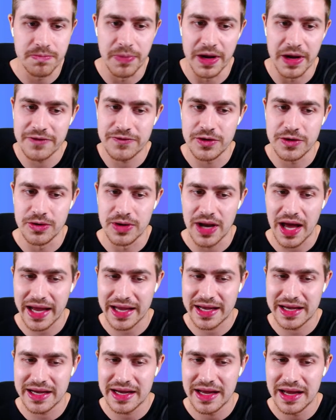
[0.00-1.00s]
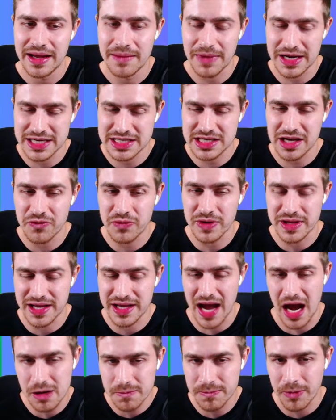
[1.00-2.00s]
But if you like myself with
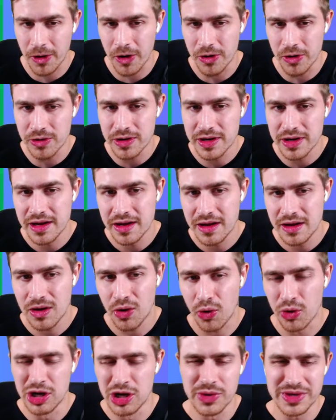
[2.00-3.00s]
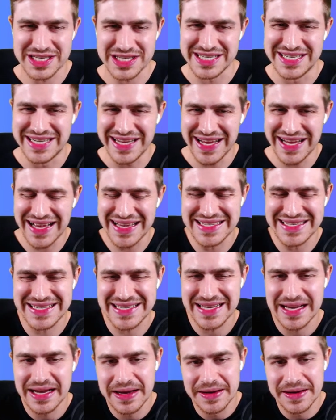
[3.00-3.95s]
Gakpo or Luis Diaz